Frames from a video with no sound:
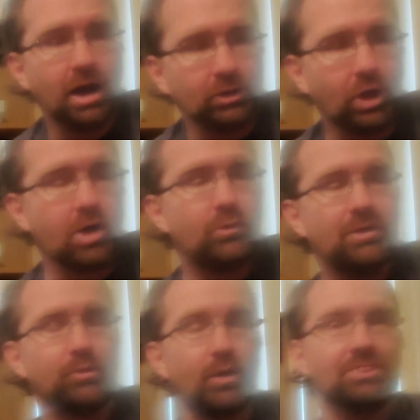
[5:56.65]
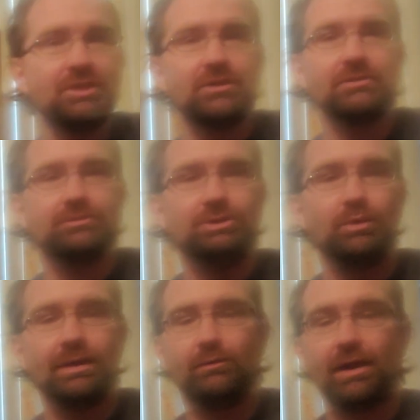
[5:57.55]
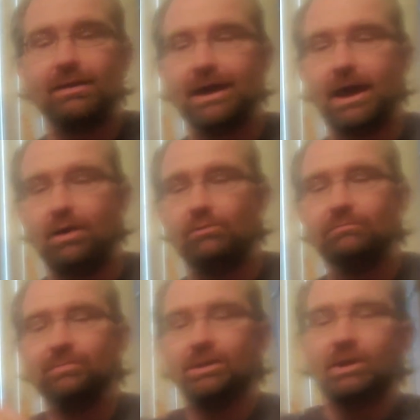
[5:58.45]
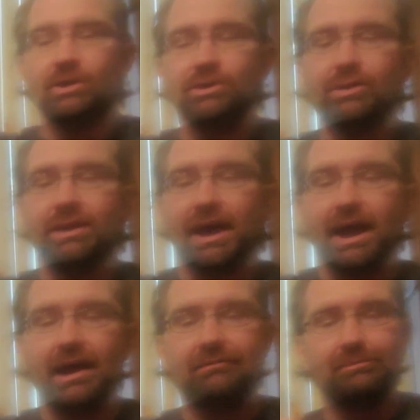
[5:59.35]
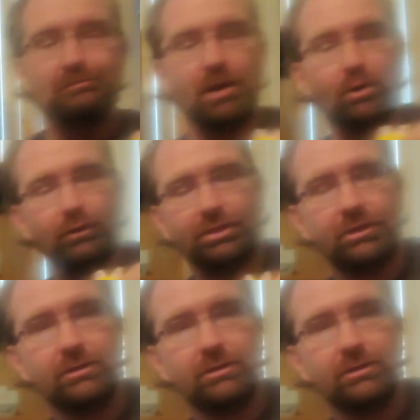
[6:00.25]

along with what they're doing right now. You can have both.